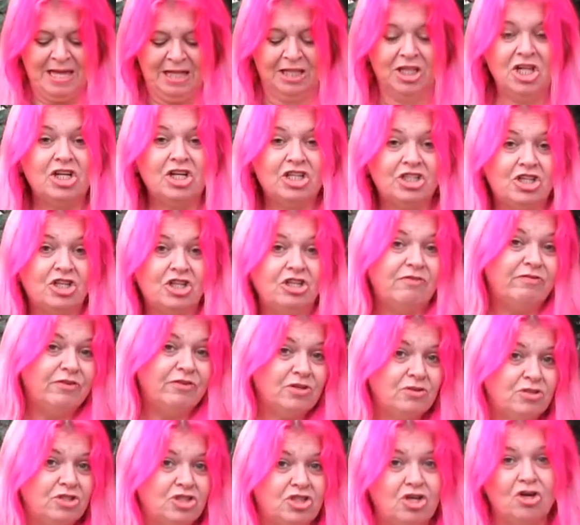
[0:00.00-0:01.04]
Look to the
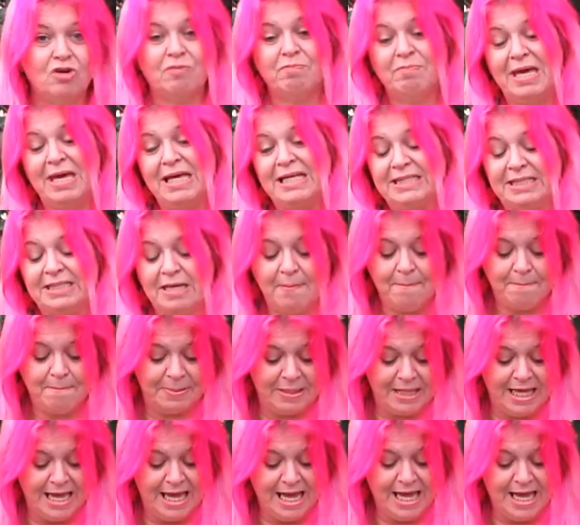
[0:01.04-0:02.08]
future, make some
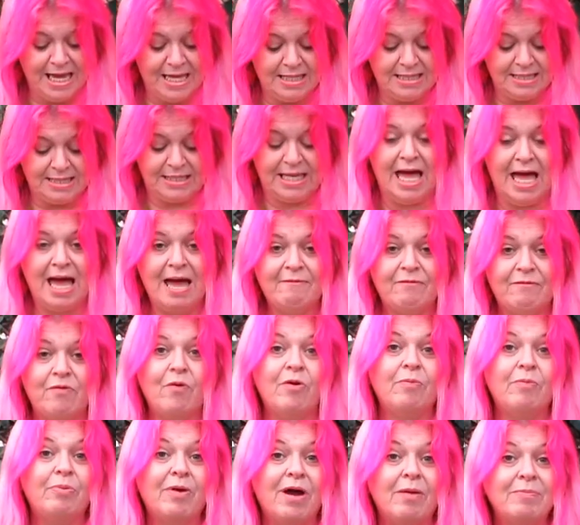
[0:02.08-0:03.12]
plans. Time
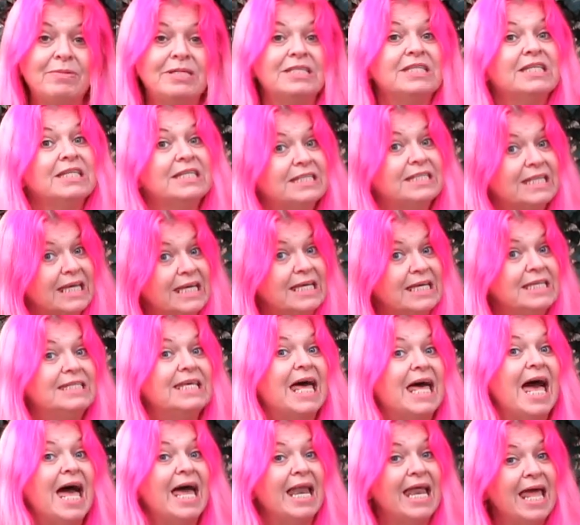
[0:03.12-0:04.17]
for promises is
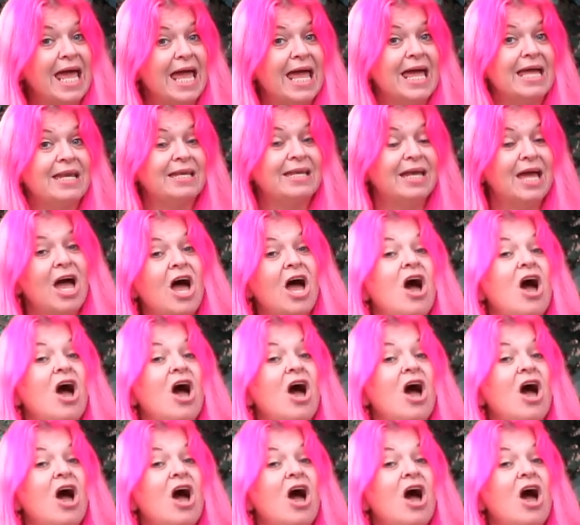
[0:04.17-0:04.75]
at hand.